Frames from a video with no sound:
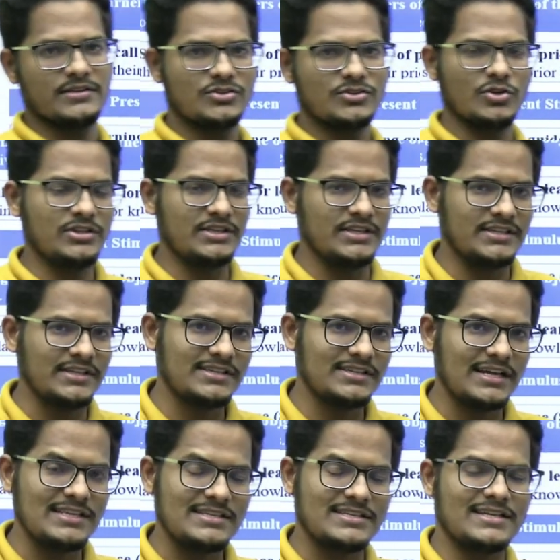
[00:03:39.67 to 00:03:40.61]
So this is
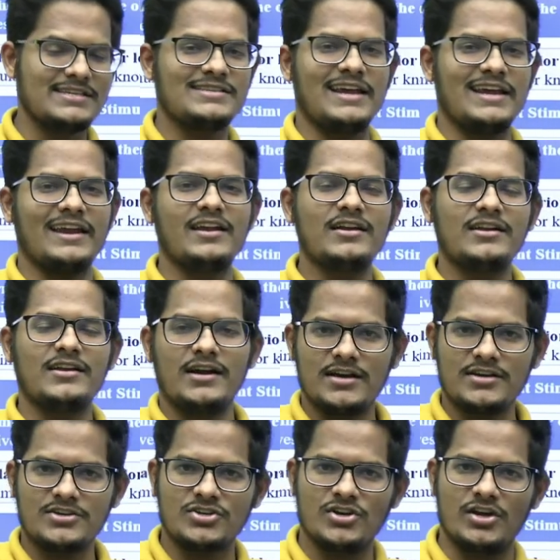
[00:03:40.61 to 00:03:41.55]
just an
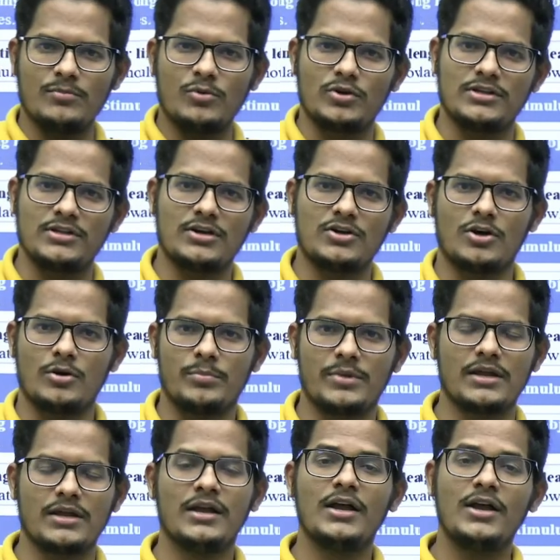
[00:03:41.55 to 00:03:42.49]
introduction about the
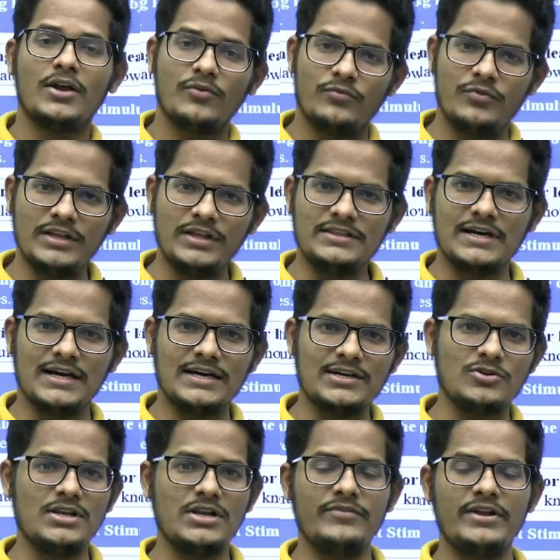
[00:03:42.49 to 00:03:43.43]
topic. With that
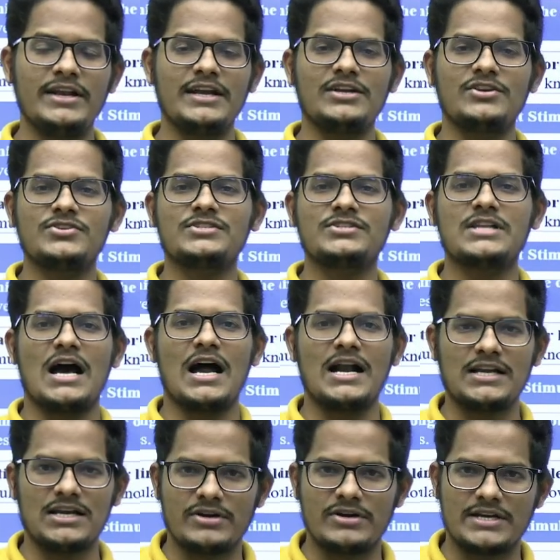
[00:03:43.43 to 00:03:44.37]
only we need to
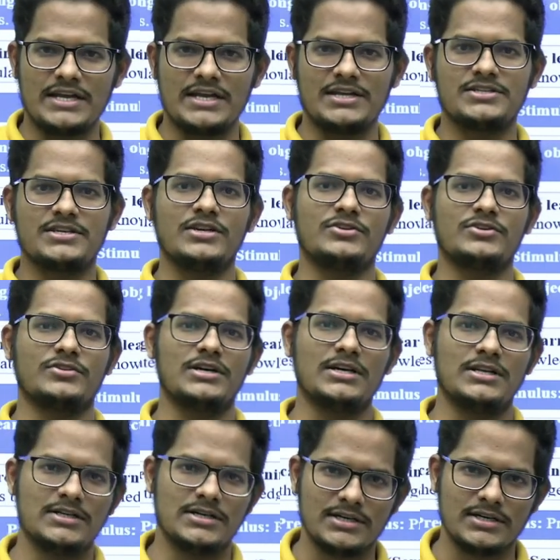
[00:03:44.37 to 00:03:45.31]
start our teaching to the
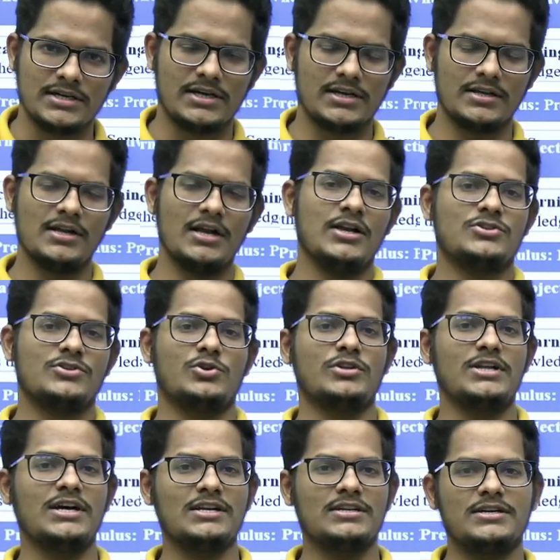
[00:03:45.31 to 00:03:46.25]
learner, so
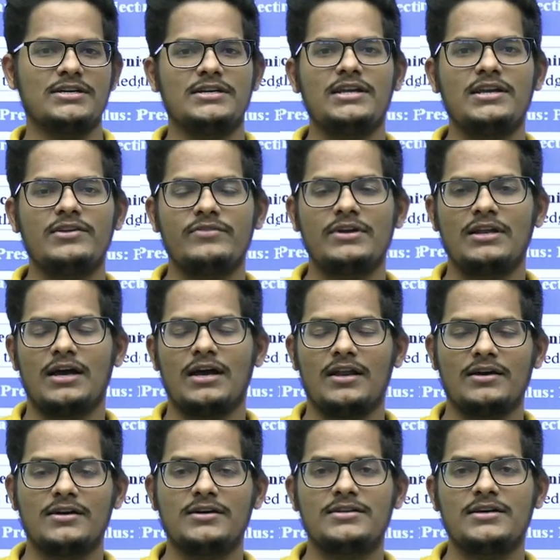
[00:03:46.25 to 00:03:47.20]
that
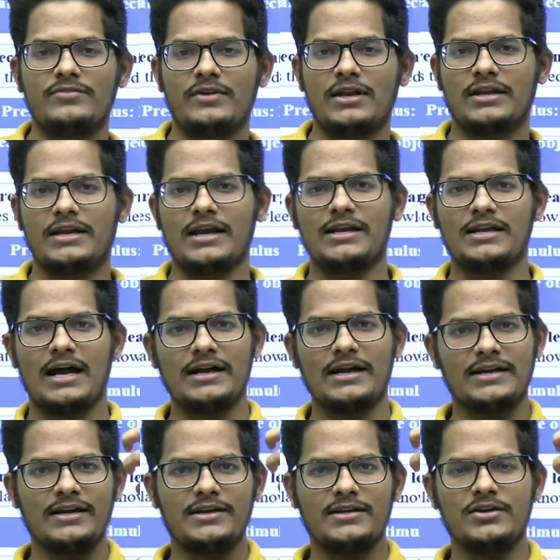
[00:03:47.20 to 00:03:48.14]
learner will get
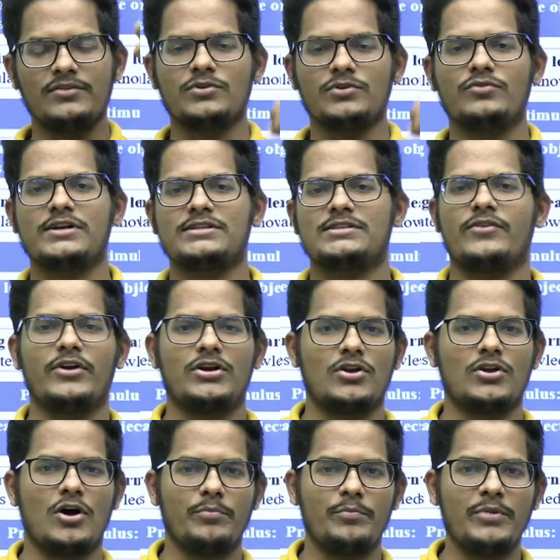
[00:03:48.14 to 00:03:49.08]
attentive towards our
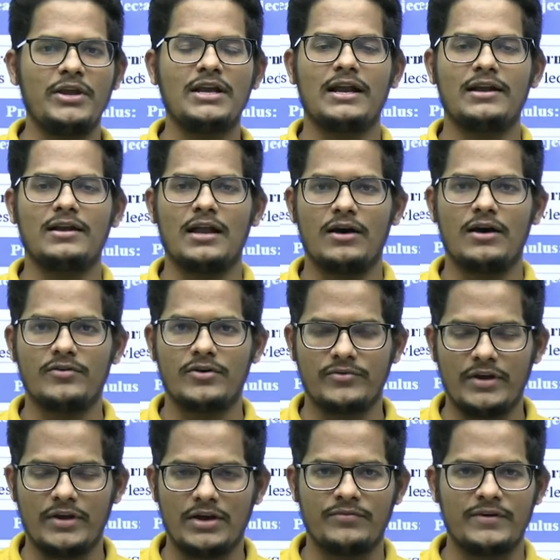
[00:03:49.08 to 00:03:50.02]
topic and our
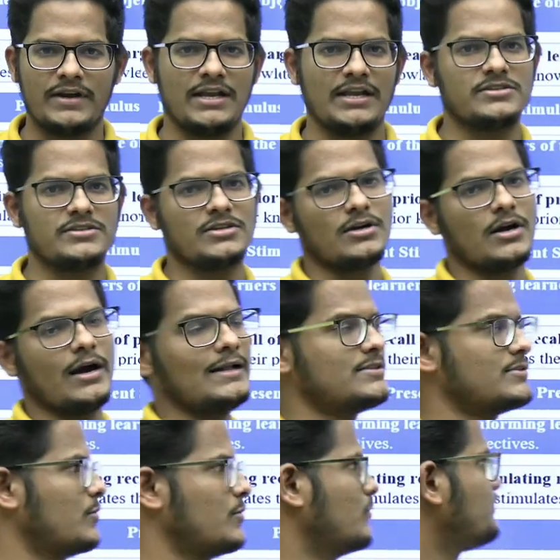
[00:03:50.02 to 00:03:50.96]
way of teaching
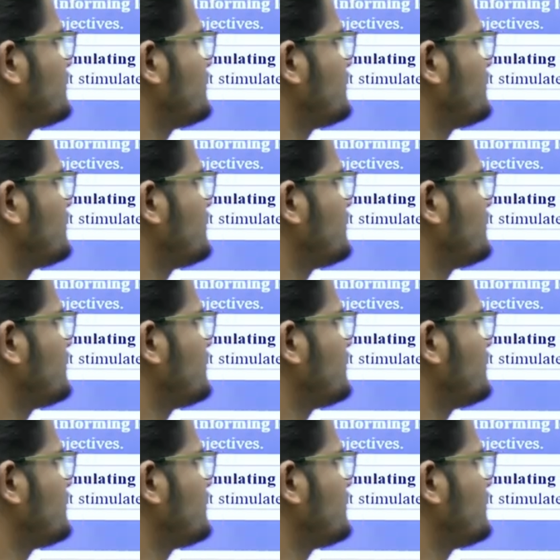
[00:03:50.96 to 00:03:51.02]
also.